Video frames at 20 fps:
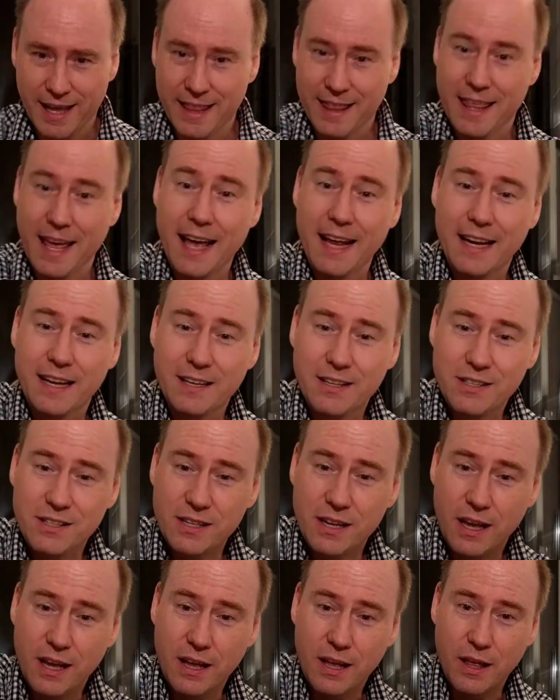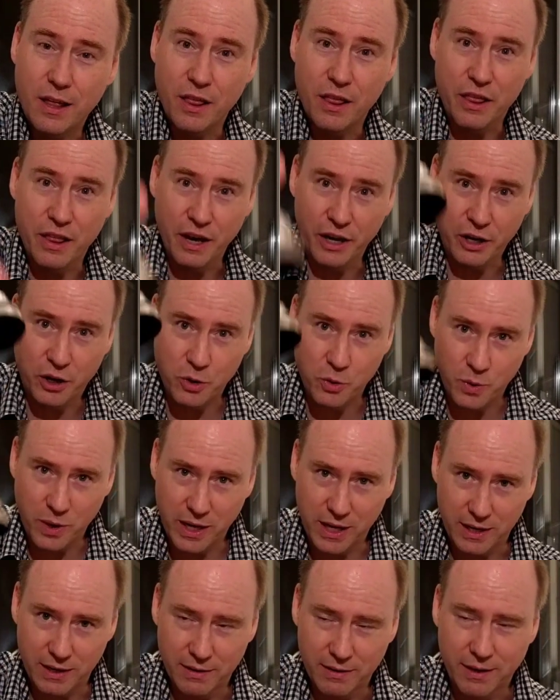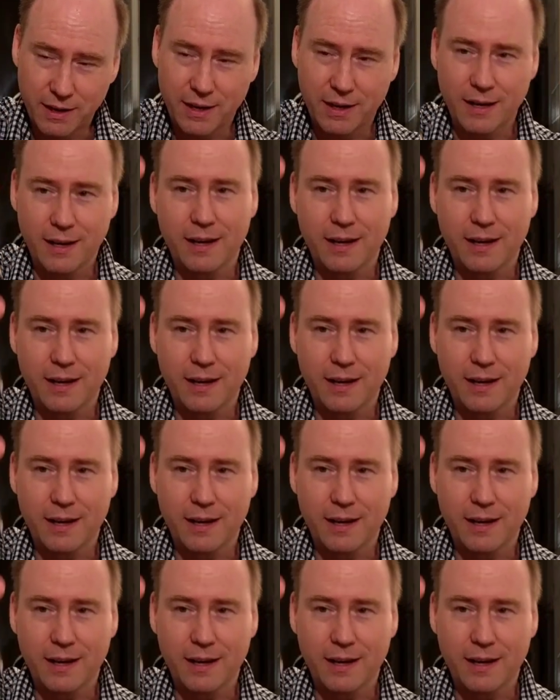and that is the queen.